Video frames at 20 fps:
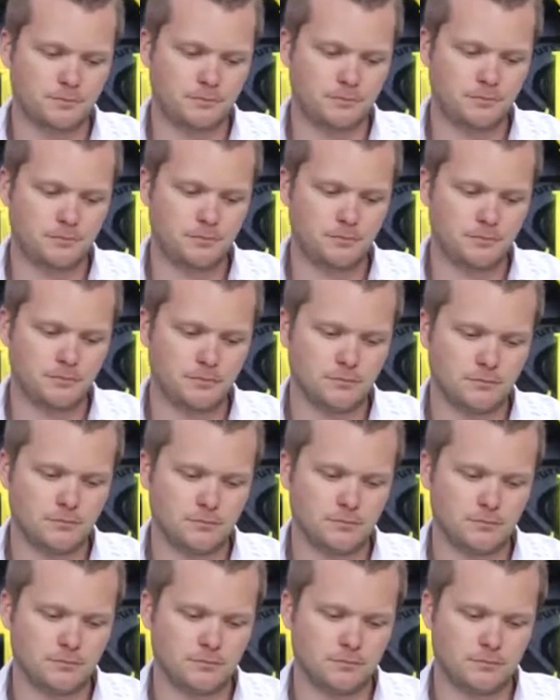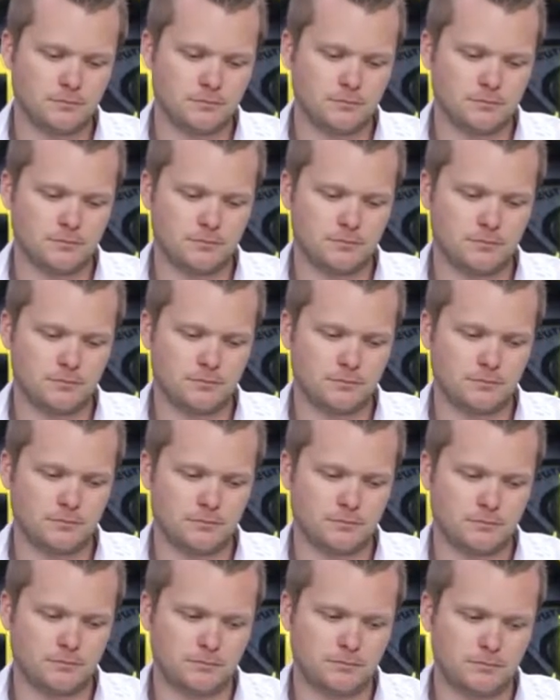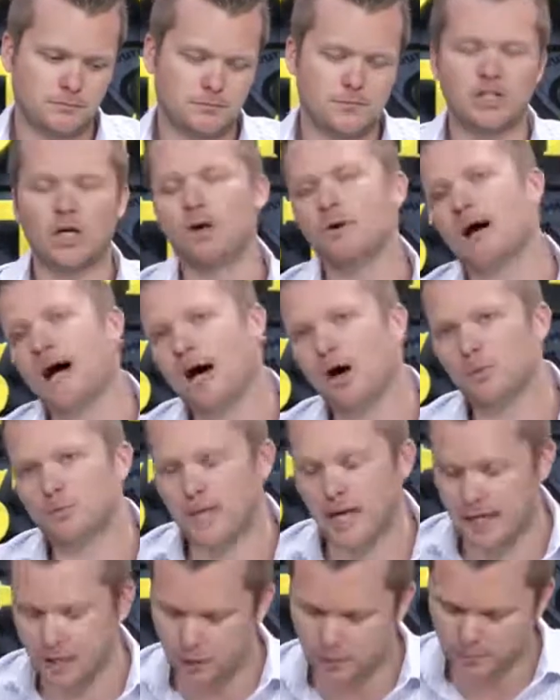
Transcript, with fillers: Awesome. So I hope that helped.